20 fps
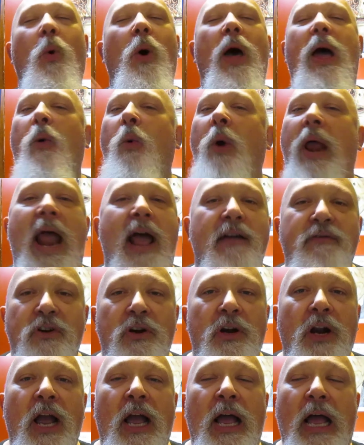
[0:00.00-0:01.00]

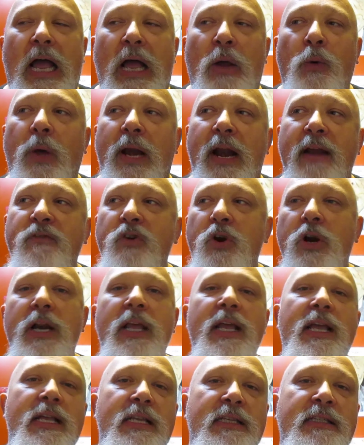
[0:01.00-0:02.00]
whatever it
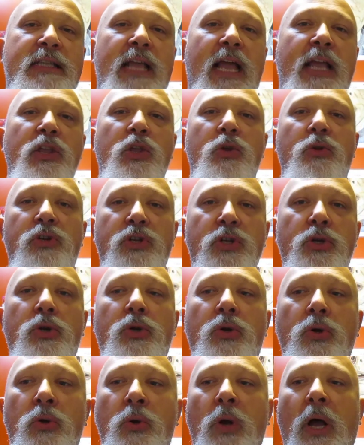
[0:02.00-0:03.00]
is that you
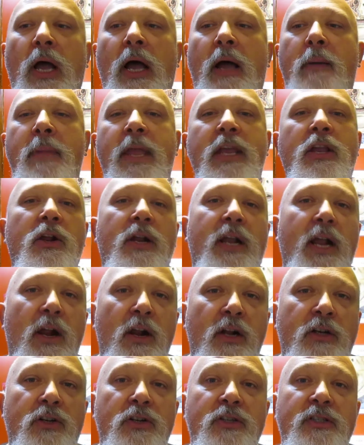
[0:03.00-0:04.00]
do, make your
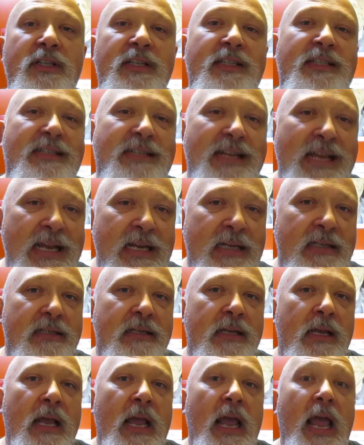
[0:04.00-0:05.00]
characters distinct
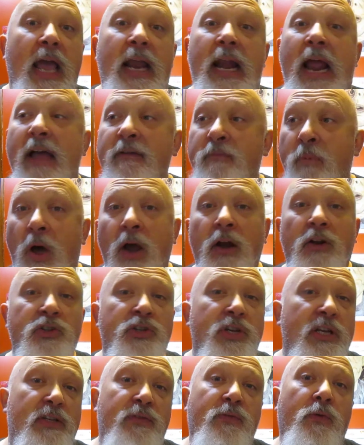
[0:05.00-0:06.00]
and have model
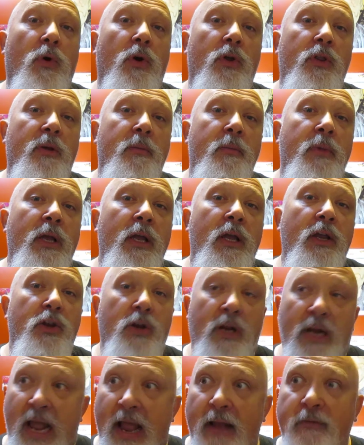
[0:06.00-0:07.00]
sheets for them. You're
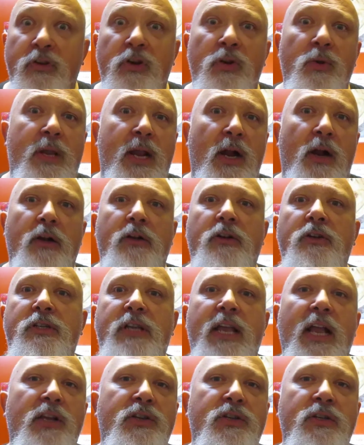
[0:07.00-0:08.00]
going to have to do character
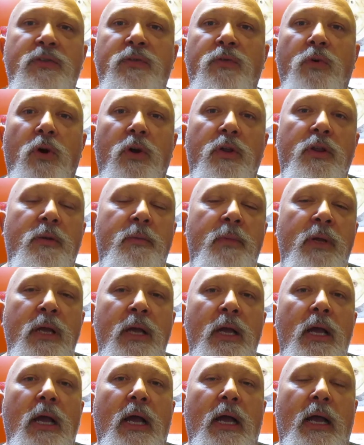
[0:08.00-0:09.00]
sketches for them.
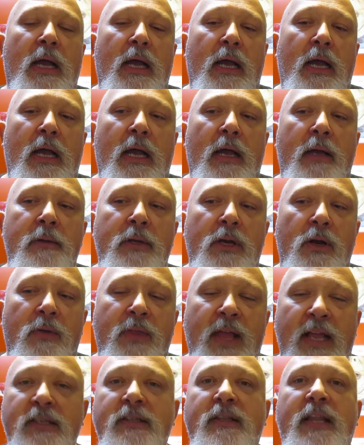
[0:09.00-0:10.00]

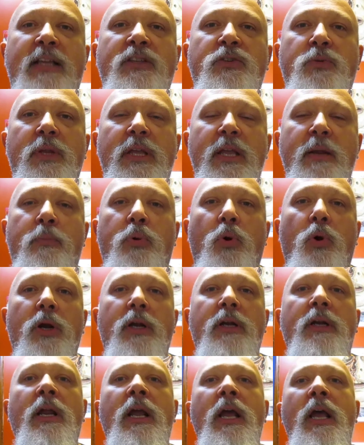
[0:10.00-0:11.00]
That's really
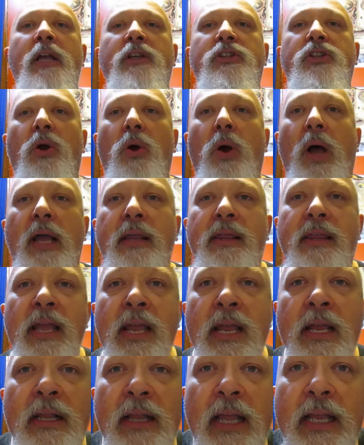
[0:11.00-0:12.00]
important. So I
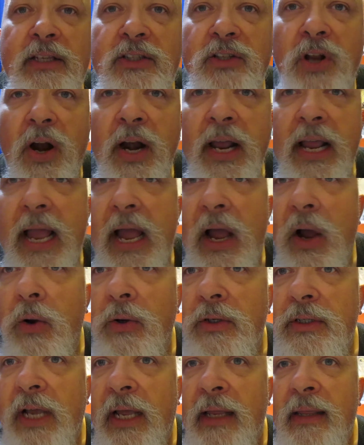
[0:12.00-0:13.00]
think, starting
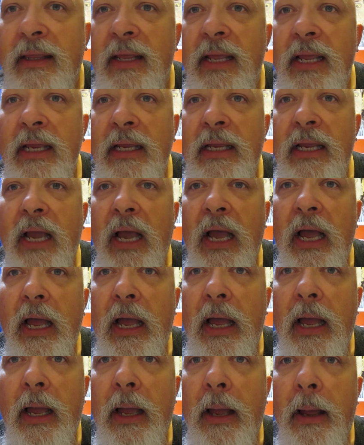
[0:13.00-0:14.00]
out, I think
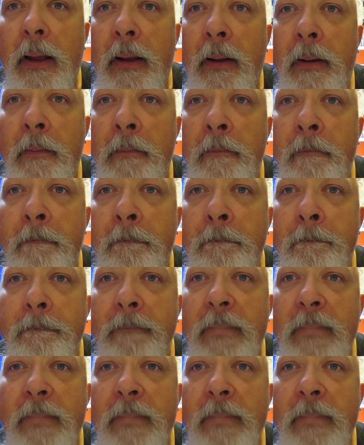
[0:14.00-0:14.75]
that